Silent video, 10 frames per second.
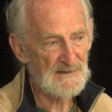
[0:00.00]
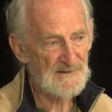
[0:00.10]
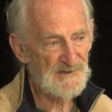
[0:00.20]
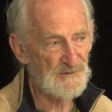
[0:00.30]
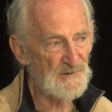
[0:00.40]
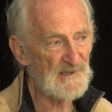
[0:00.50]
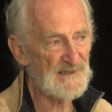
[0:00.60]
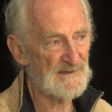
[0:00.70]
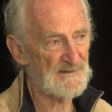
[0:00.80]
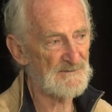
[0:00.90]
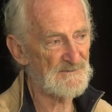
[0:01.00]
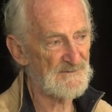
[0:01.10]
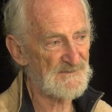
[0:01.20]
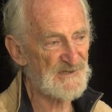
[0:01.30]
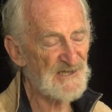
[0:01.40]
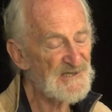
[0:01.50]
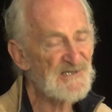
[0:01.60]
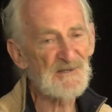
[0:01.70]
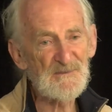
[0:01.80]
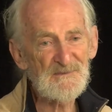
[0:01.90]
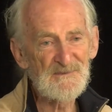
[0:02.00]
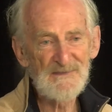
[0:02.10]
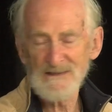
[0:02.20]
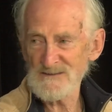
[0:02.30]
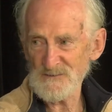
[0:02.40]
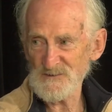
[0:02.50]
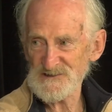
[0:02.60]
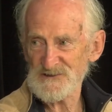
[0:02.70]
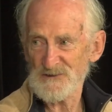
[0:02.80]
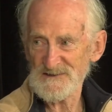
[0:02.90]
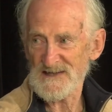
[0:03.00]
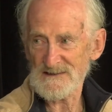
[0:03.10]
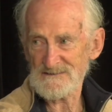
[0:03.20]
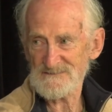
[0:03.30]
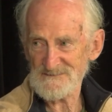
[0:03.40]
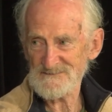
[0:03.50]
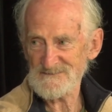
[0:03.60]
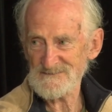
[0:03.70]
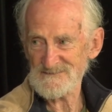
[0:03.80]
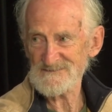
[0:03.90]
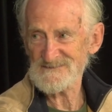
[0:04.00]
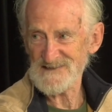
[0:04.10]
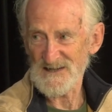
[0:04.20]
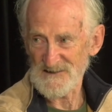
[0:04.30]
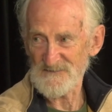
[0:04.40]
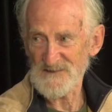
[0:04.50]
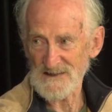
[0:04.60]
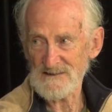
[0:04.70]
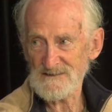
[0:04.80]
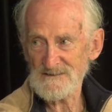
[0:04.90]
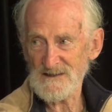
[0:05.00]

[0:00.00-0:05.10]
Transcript: schooling system, which taught that kind of thing.